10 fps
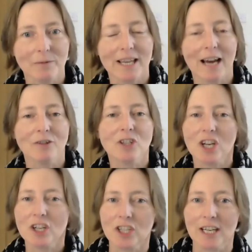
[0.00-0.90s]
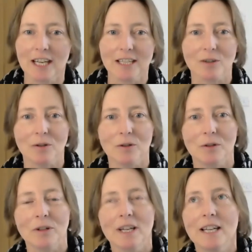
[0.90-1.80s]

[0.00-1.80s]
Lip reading: without judging it or,